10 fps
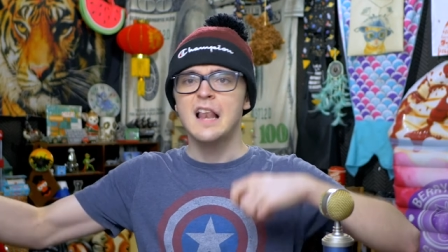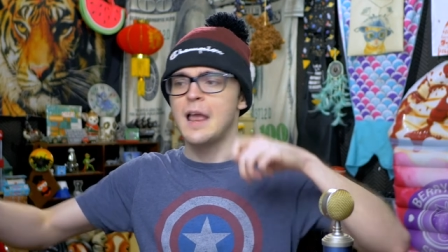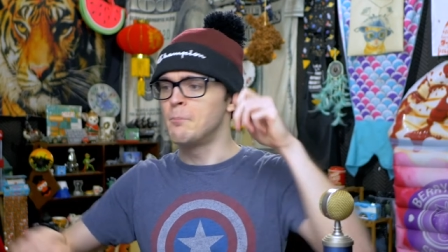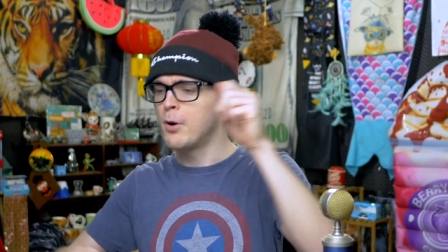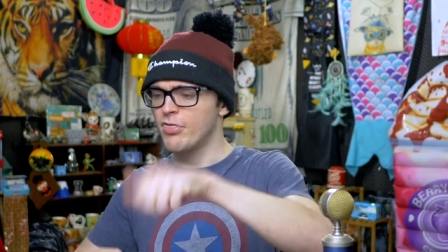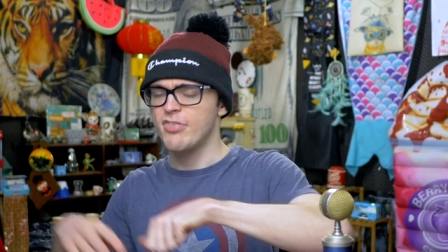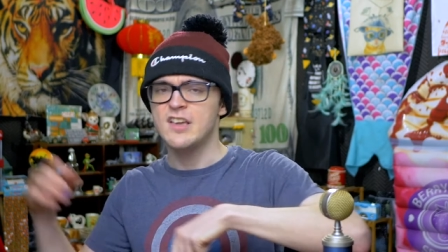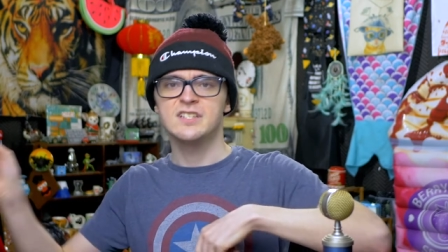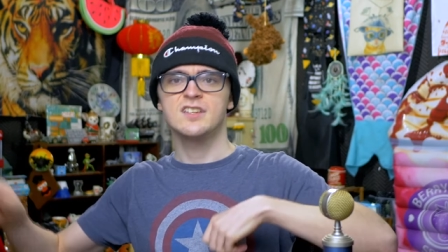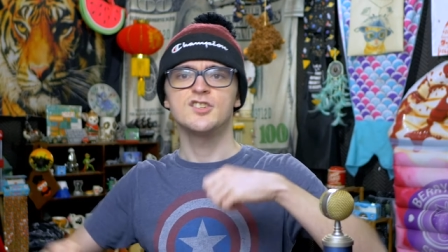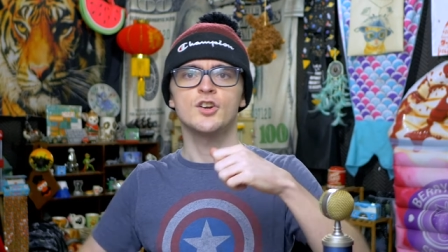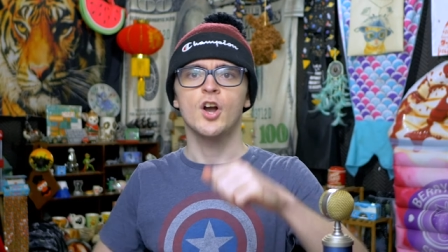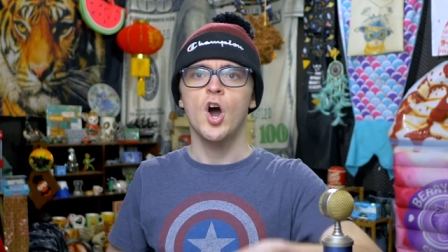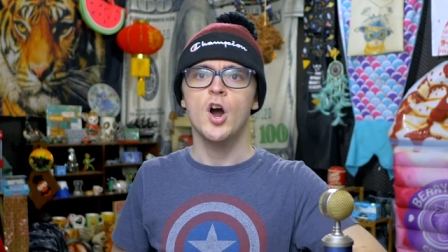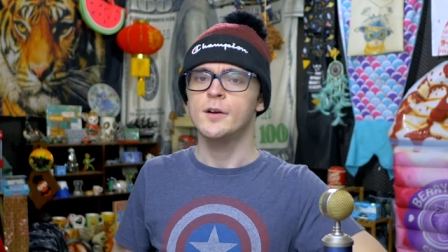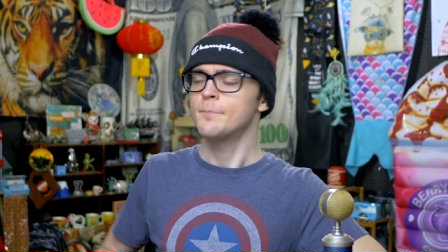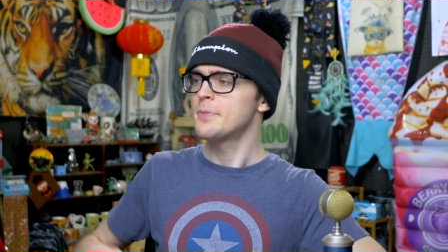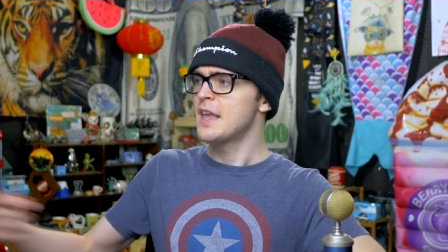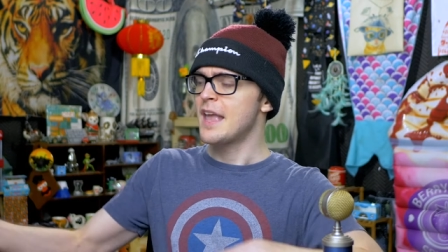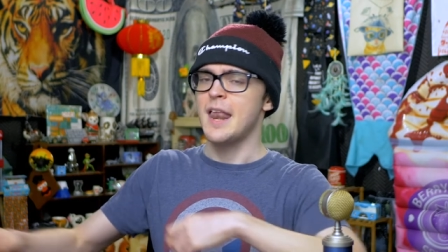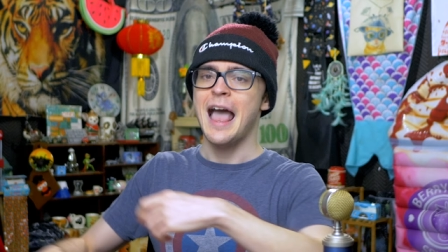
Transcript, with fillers: and put things in your cart and